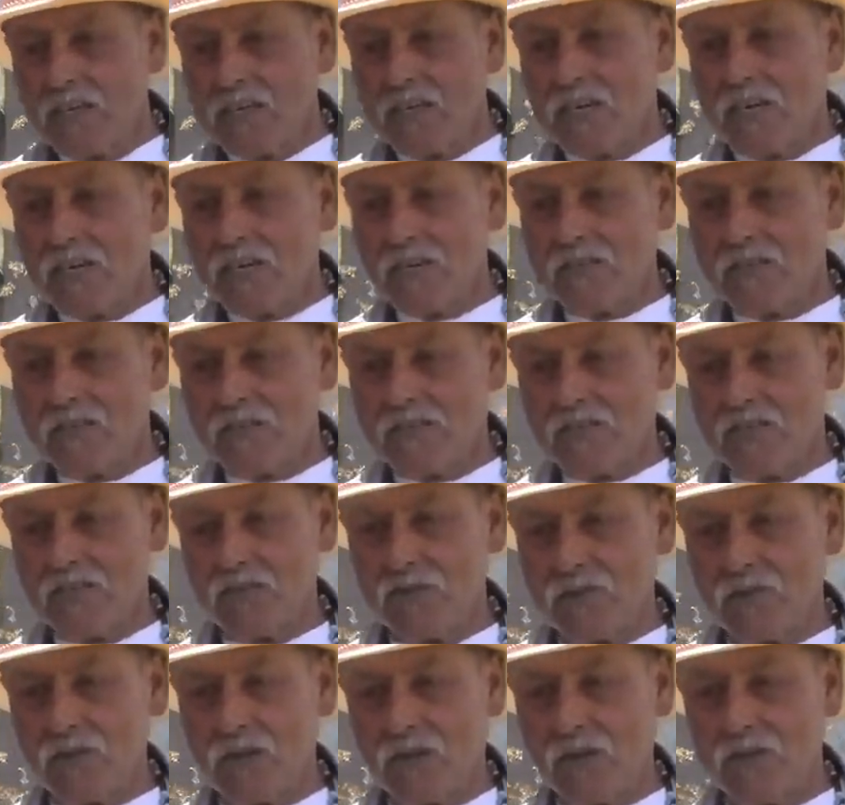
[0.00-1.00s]
uh, they
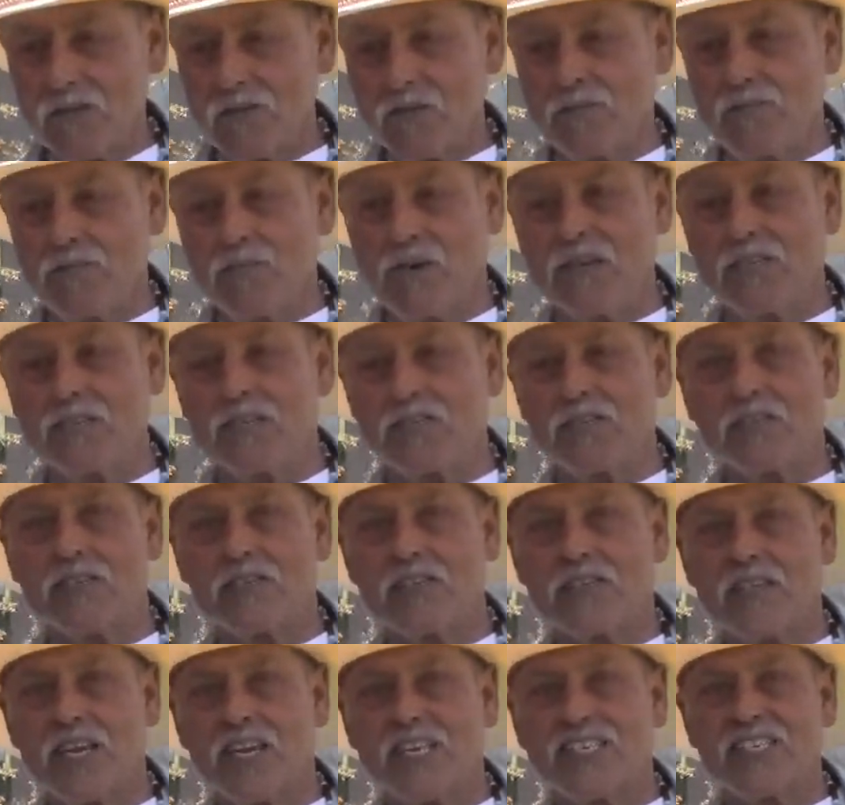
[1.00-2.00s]
tend to be looked upon as
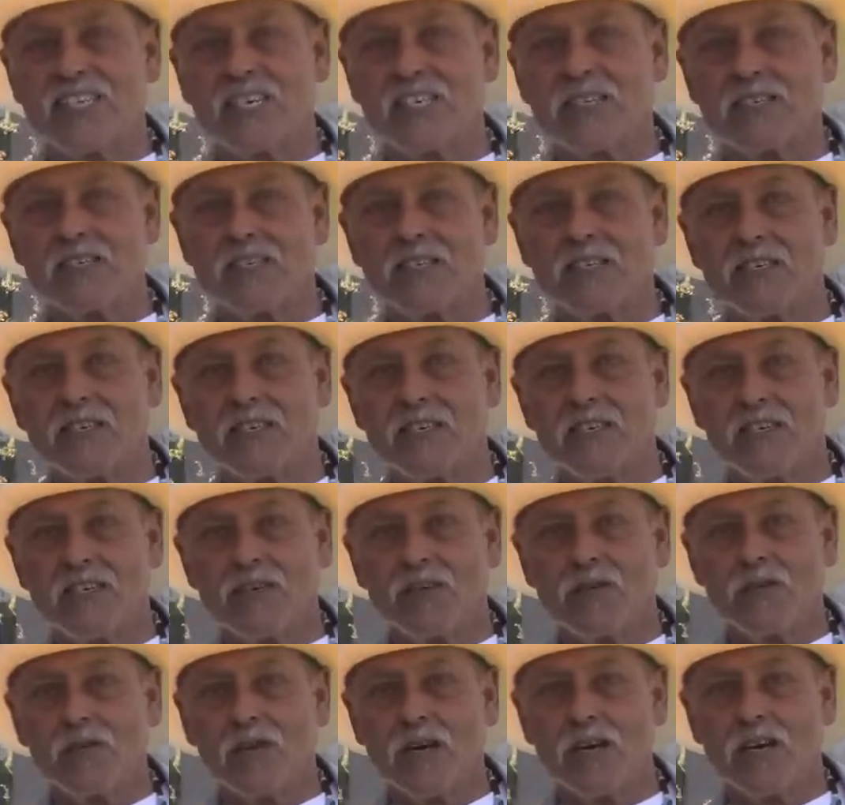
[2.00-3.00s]
just excess,
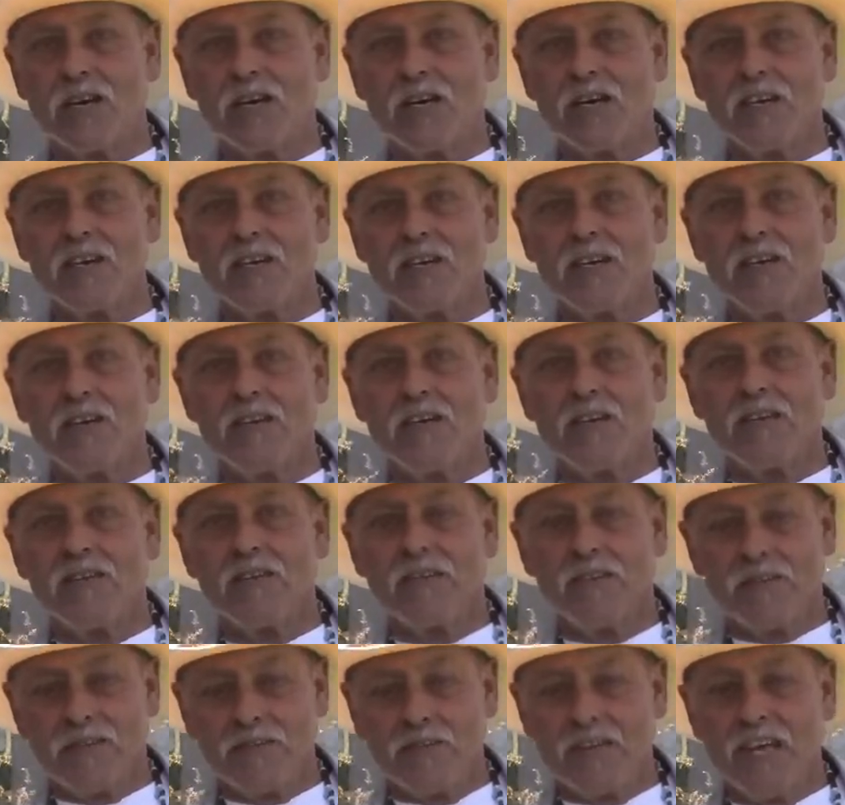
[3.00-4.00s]

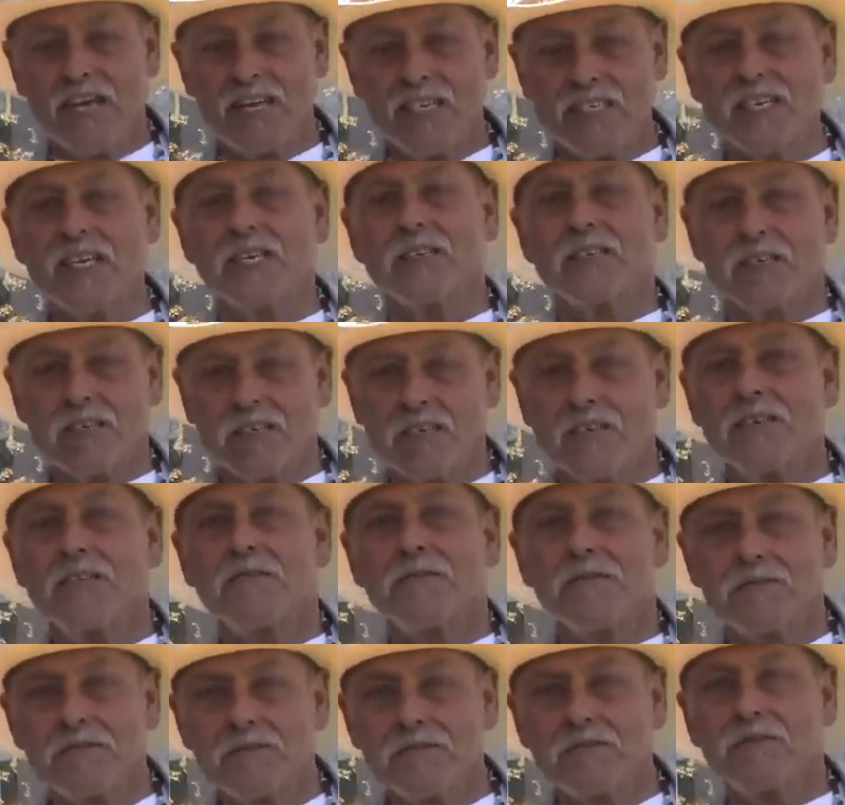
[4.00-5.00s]
uh, excess,
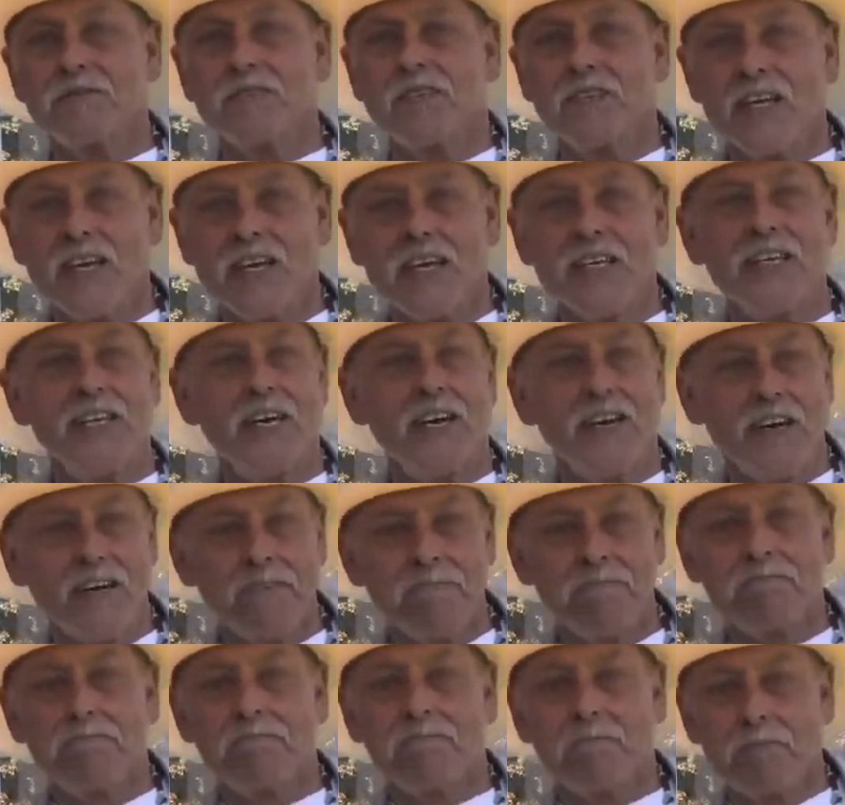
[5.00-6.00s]
and uh,
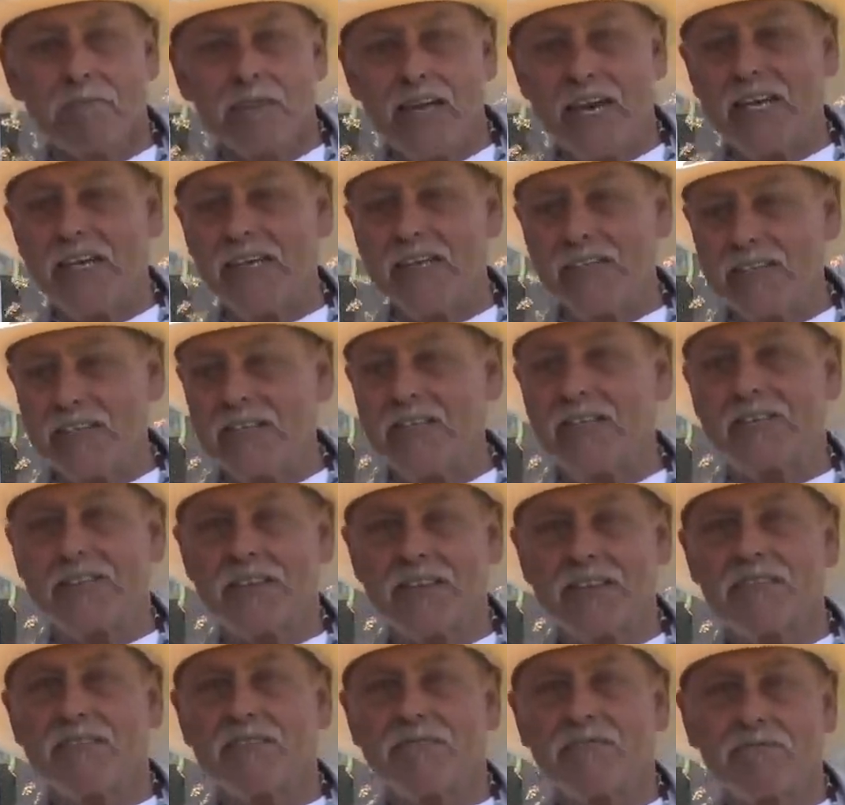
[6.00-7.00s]
that,
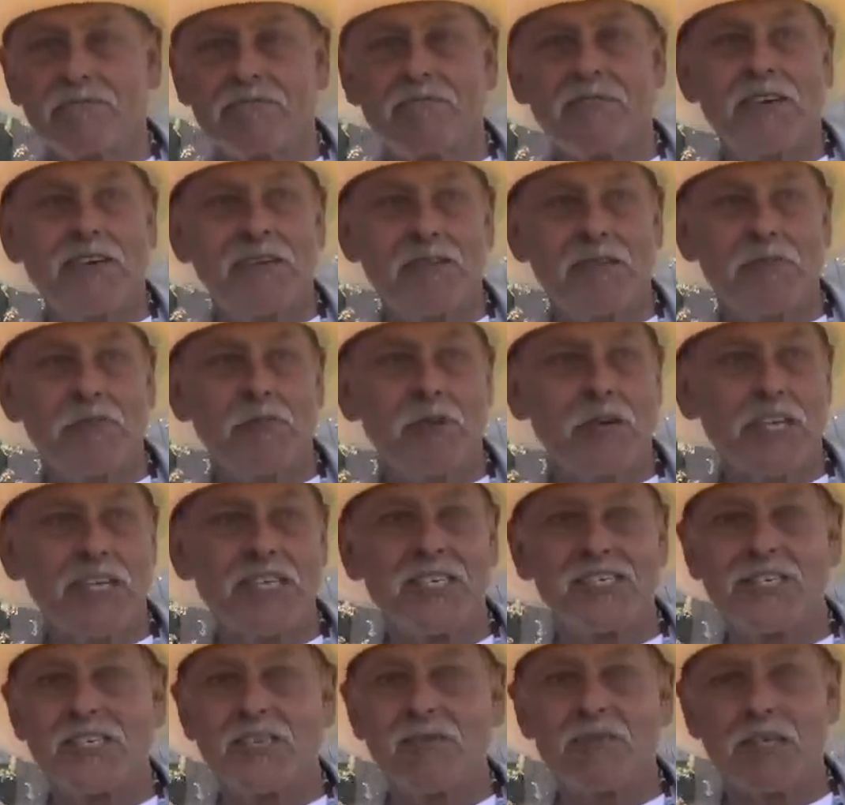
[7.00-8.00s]
uh, what can
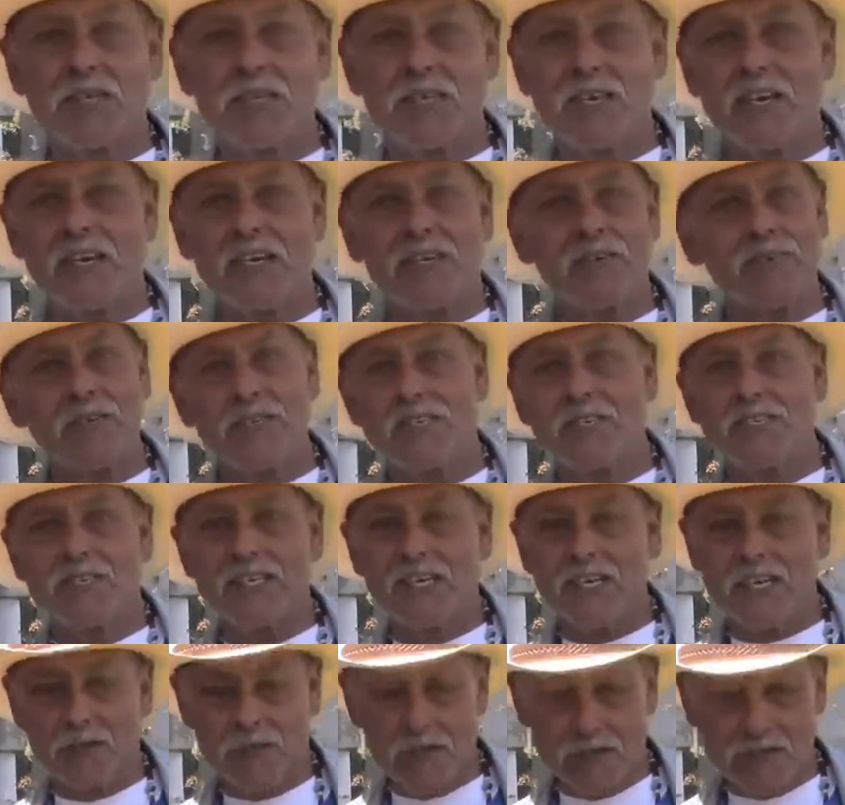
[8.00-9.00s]
I say about that? I mean, it's
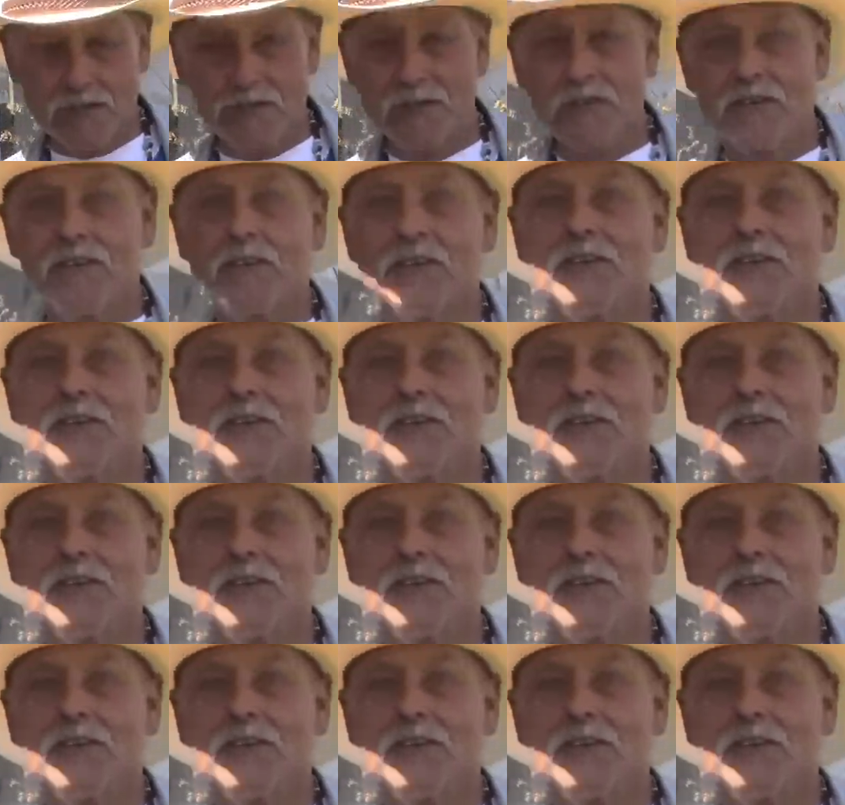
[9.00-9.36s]
not good.